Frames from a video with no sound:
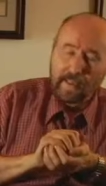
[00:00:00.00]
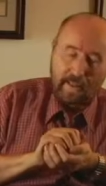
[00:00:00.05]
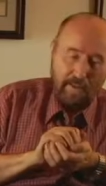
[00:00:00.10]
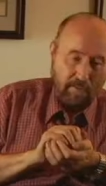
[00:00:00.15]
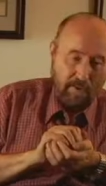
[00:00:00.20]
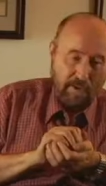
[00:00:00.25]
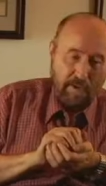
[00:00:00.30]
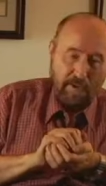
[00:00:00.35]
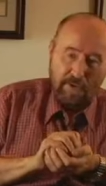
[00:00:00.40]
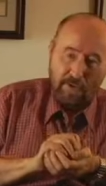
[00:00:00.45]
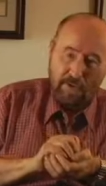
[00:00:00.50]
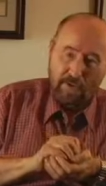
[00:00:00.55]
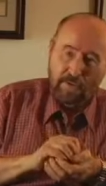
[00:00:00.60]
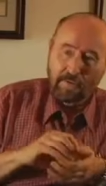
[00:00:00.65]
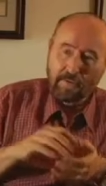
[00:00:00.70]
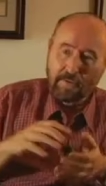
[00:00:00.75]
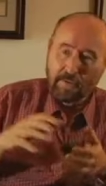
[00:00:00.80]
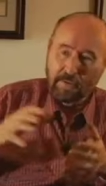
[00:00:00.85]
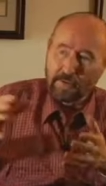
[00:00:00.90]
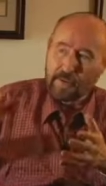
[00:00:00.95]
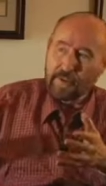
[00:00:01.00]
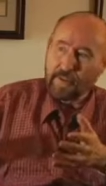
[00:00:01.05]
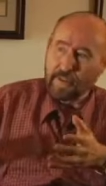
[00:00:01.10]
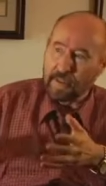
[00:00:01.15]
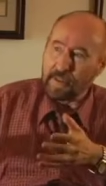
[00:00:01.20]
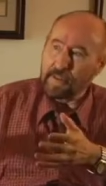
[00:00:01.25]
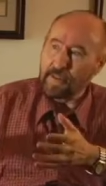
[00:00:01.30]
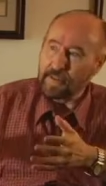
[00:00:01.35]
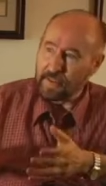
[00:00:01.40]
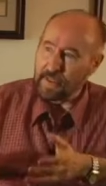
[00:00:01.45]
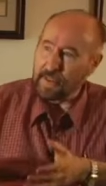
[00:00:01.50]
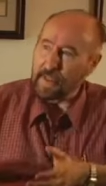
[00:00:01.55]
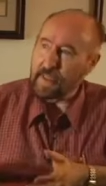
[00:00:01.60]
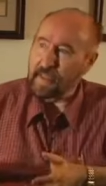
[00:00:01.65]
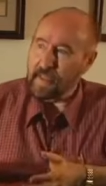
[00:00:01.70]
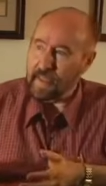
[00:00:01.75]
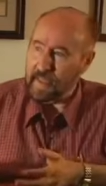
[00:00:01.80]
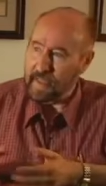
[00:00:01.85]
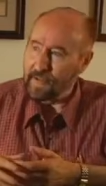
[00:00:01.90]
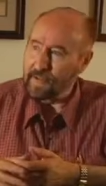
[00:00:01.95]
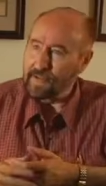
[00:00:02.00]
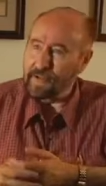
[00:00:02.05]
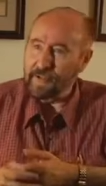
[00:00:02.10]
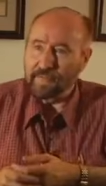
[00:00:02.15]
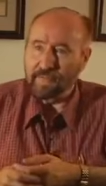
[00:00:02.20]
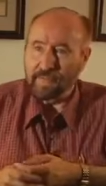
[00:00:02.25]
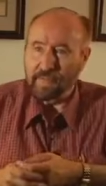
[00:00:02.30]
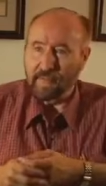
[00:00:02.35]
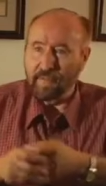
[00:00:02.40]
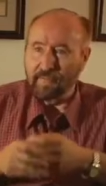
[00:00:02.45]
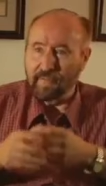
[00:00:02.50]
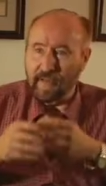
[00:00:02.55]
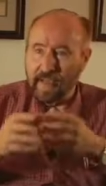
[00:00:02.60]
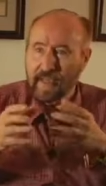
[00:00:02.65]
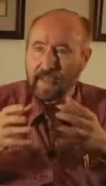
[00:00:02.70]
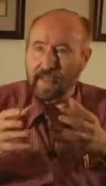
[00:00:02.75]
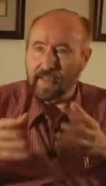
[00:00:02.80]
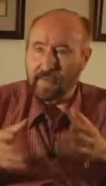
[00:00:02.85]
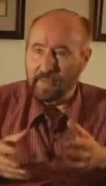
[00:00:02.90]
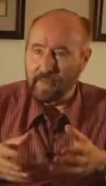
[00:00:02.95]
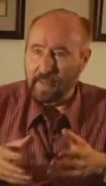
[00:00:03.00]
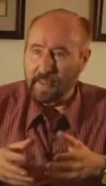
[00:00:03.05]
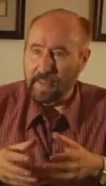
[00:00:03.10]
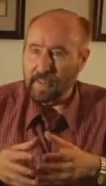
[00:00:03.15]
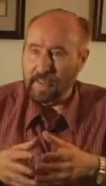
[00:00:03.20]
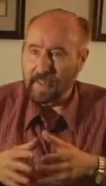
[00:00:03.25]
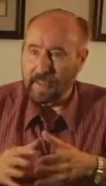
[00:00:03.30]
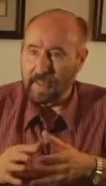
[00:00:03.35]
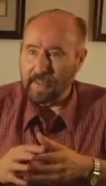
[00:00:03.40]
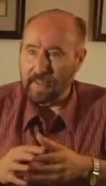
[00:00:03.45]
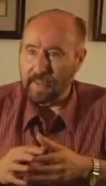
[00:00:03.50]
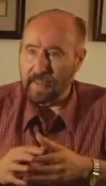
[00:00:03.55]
When you do, you start to see energy from the vacuum, things like